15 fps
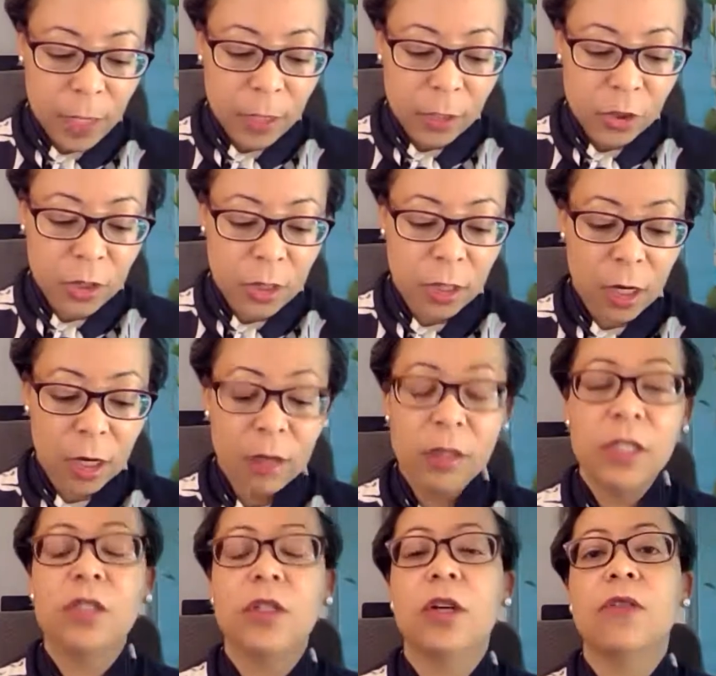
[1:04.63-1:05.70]
She currently
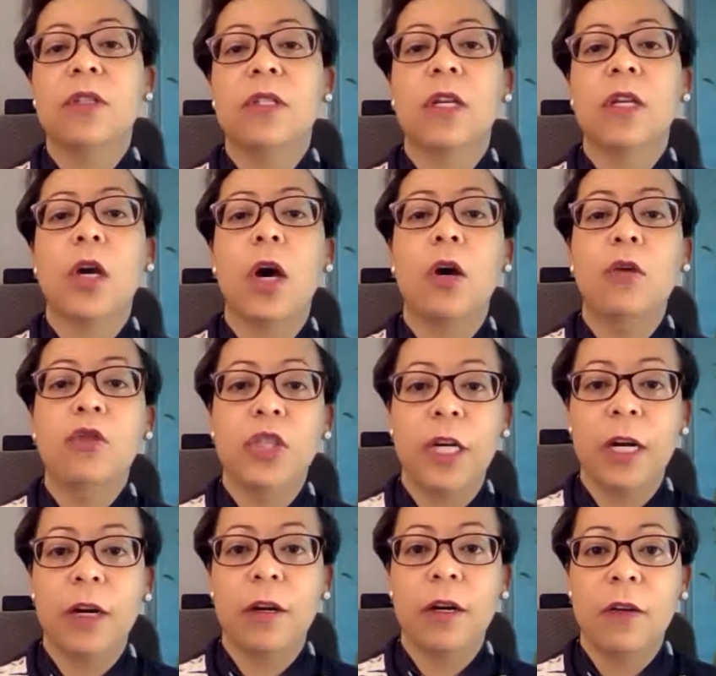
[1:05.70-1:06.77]
serves as the
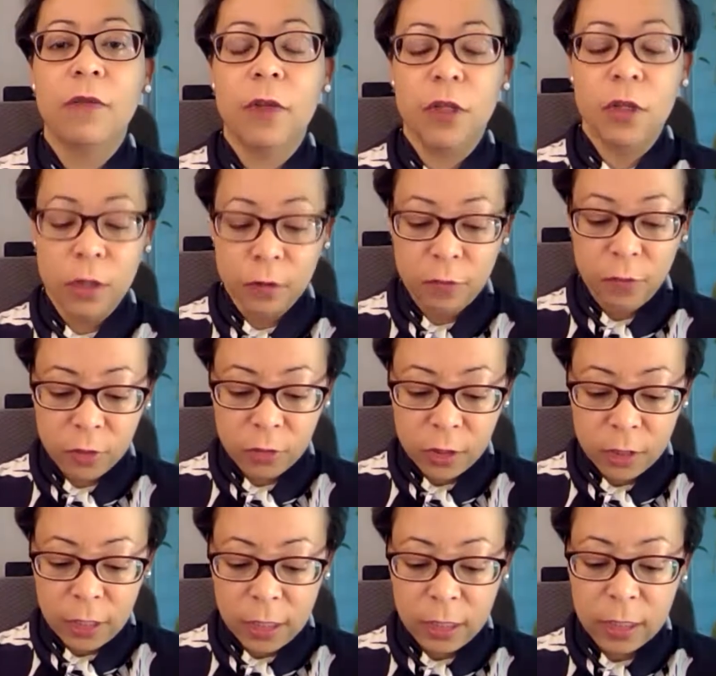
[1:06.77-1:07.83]
co-chair of the
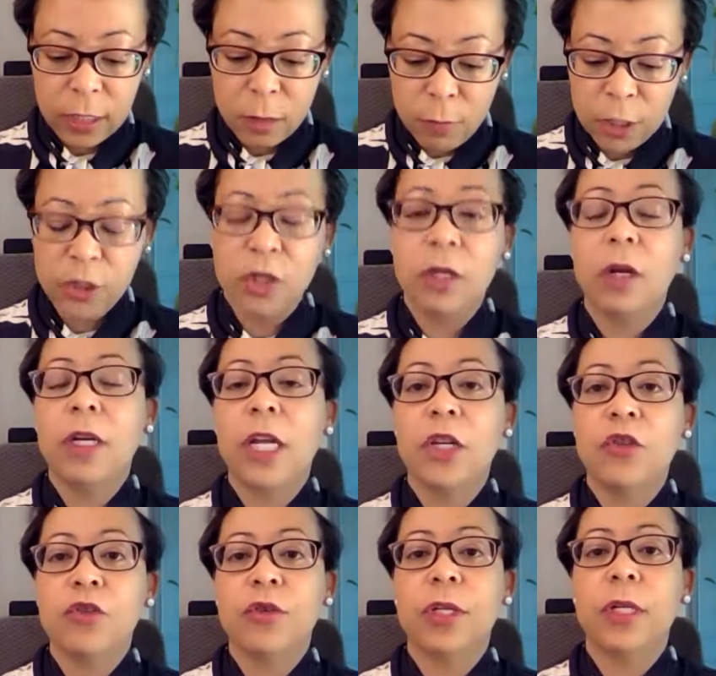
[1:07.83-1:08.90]
University Commission on
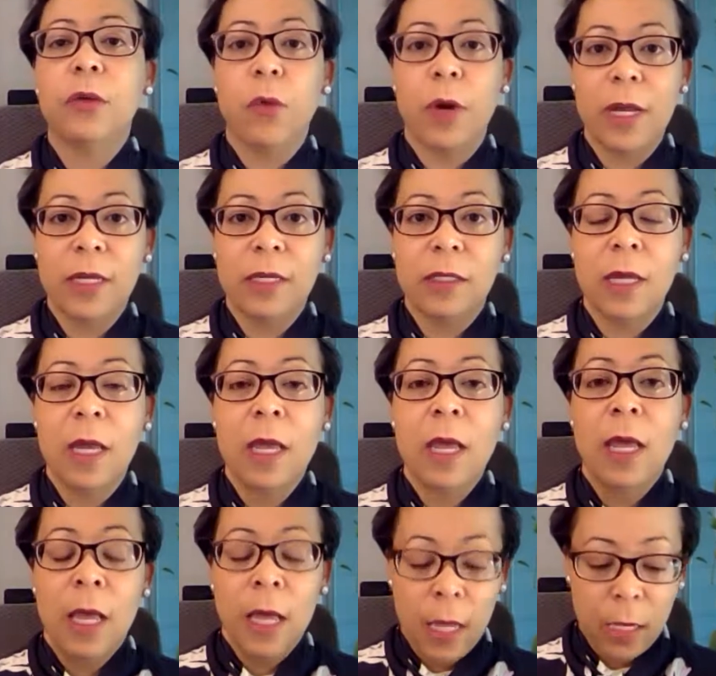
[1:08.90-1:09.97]
History, Race,
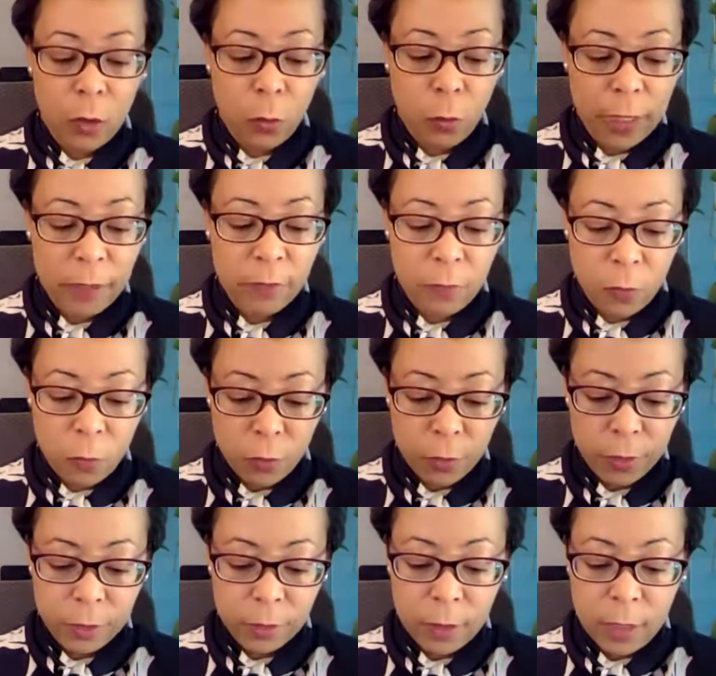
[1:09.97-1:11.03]
and a Way
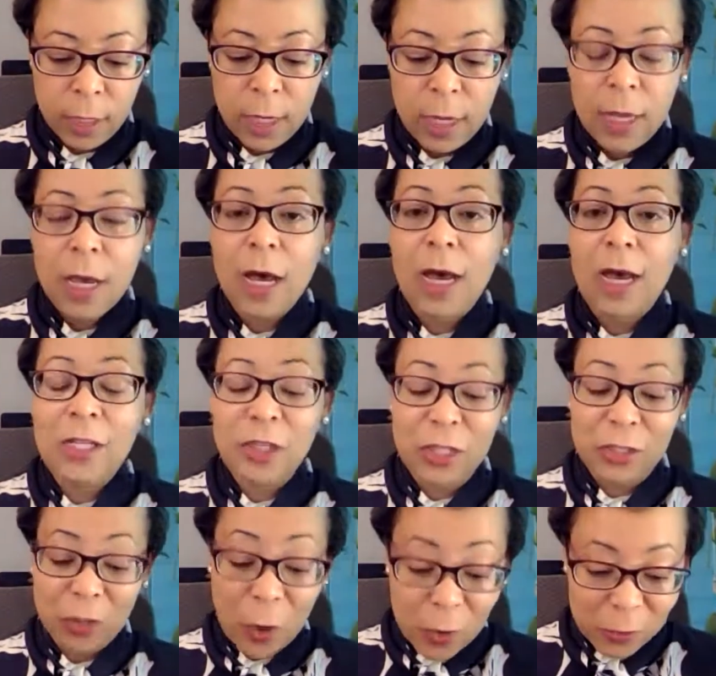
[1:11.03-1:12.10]
Forward.
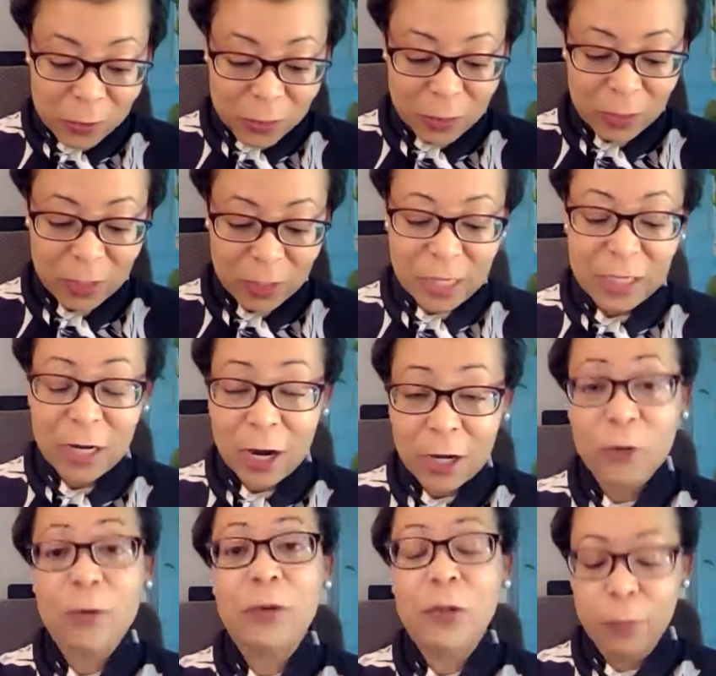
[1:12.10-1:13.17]
She's also the
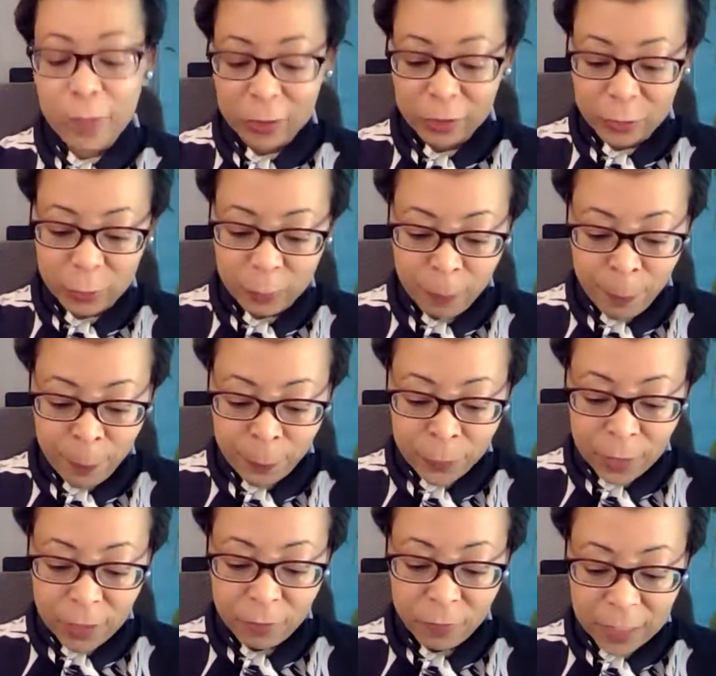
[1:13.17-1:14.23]
inaugural director
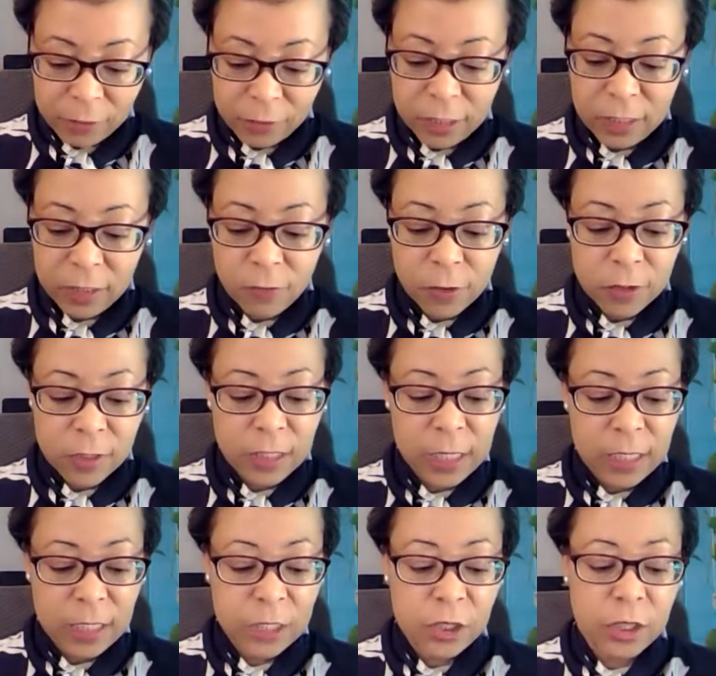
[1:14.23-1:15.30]
of faculty diversity
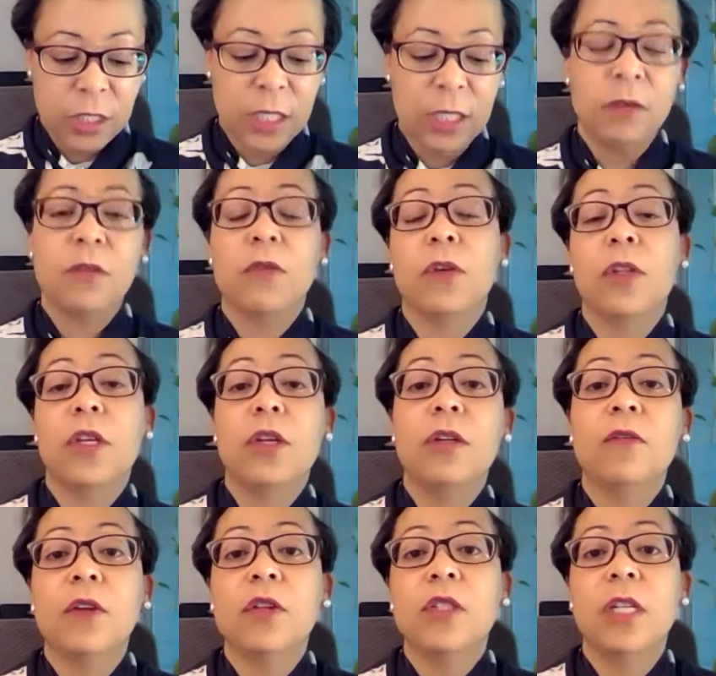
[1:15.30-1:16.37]
initiatives for the
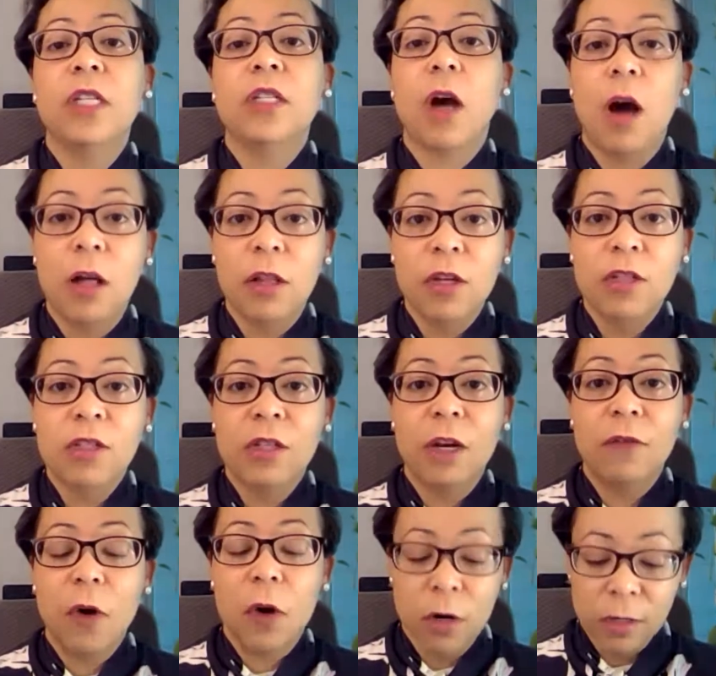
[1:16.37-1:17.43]
university's College
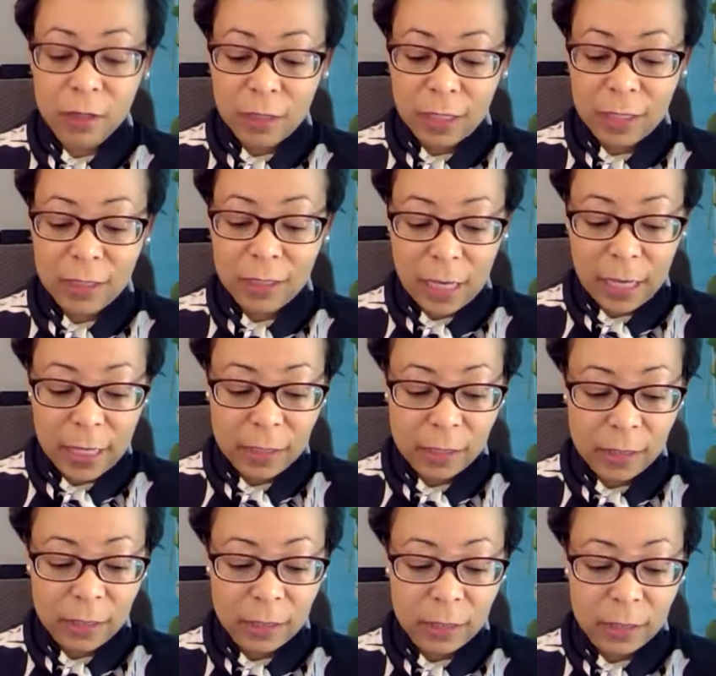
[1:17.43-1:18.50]
of Arts and
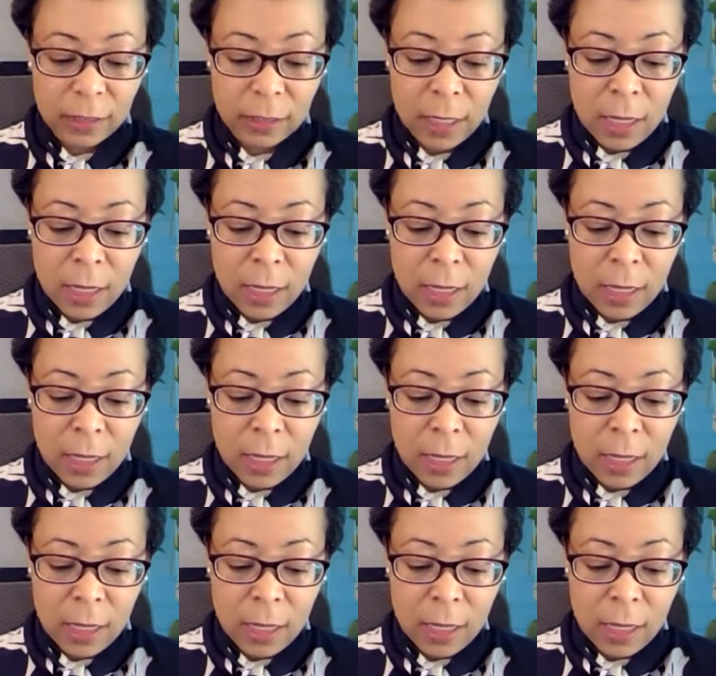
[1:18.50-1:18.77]
Sciences.